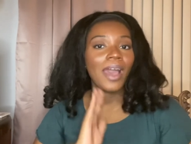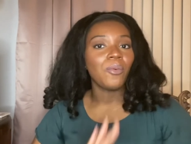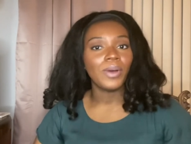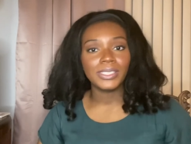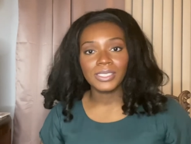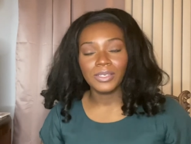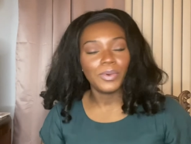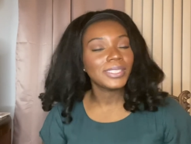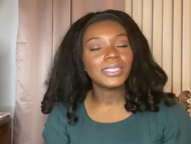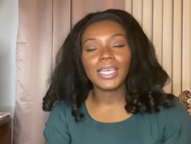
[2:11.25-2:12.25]
I wasn't, it
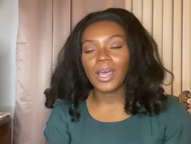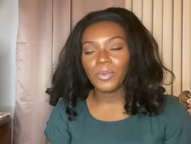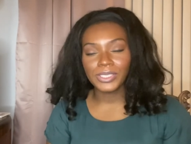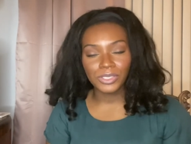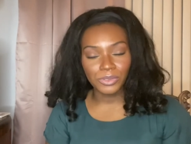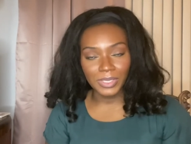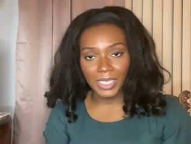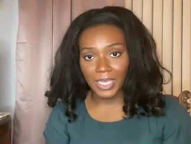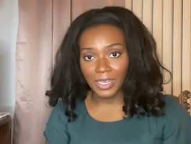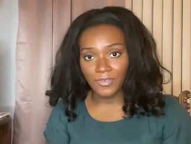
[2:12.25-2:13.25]
wasn't that I wasn't doing
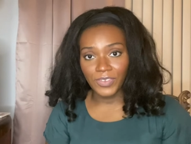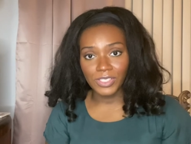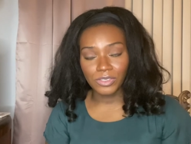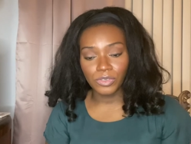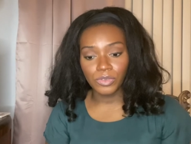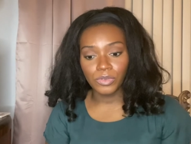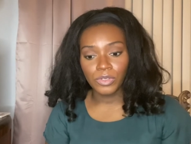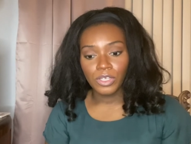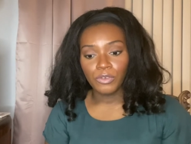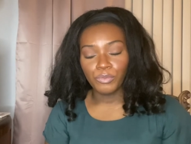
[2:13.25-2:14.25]
any physical
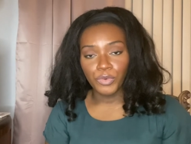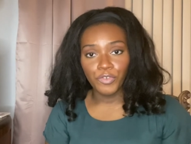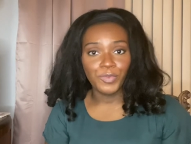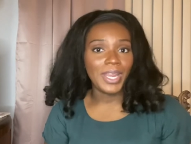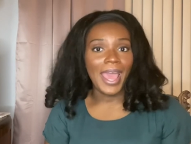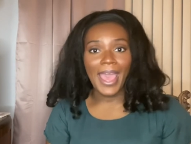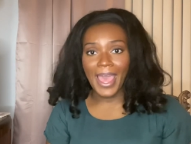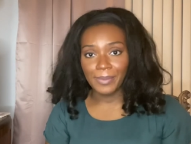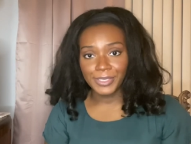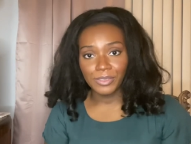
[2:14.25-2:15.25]
movement. I
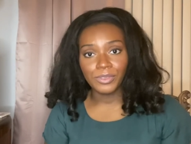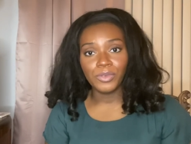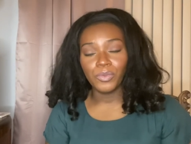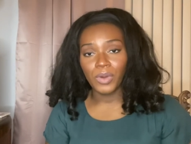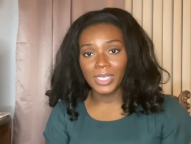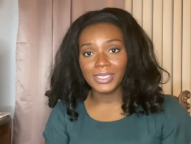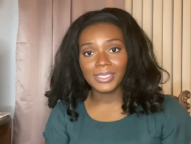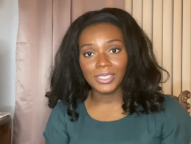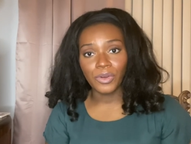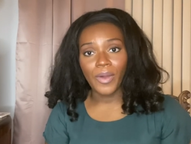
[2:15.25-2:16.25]
absolutely was
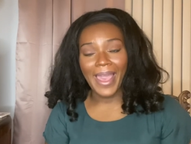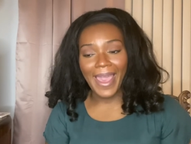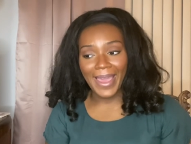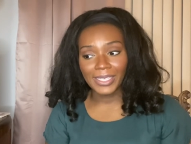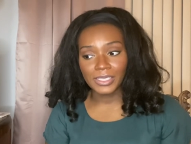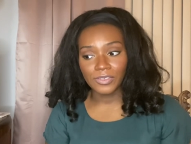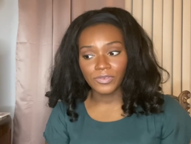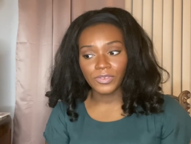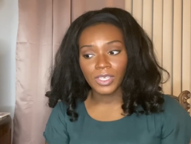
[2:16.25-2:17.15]
still active